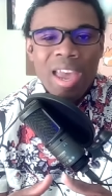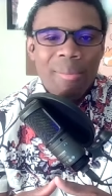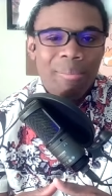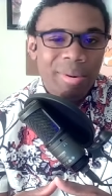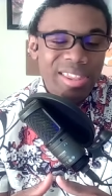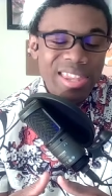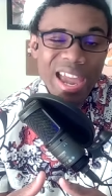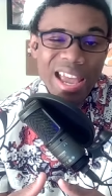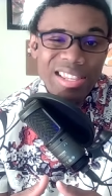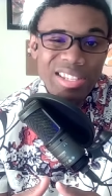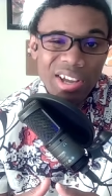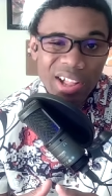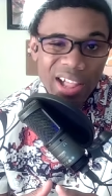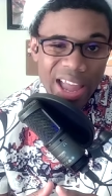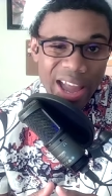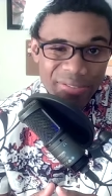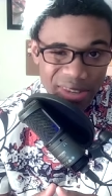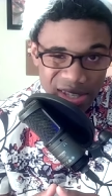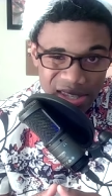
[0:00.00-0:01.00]
But that's all
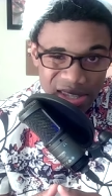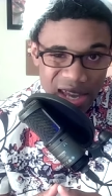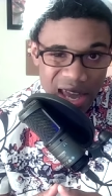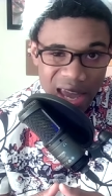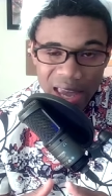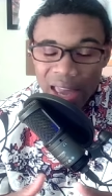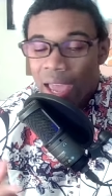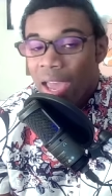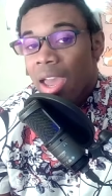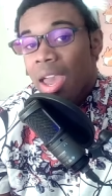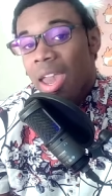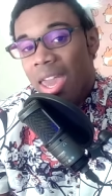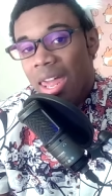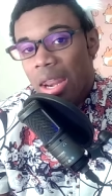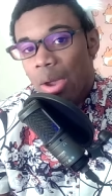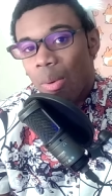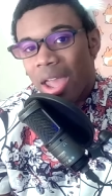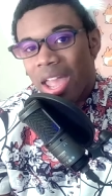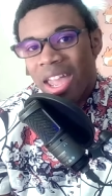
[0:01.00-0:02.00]
I have to say.
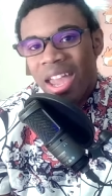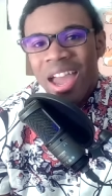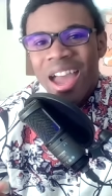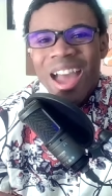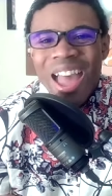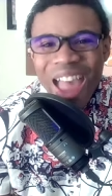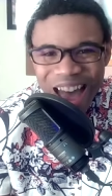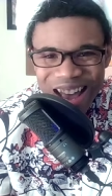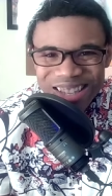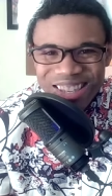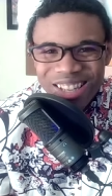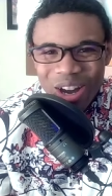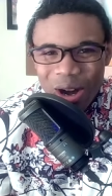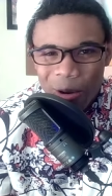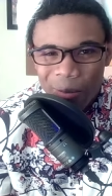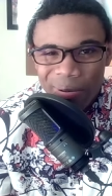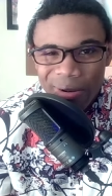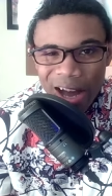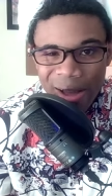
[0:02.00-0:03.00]
Anyway, how's it
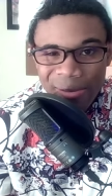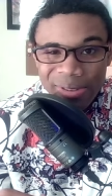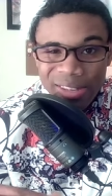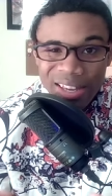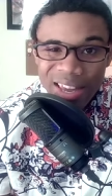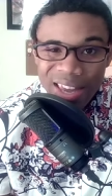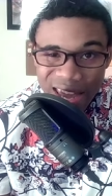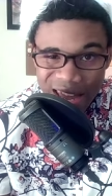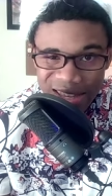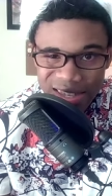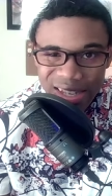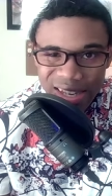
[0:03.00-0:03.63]
going, pups? It's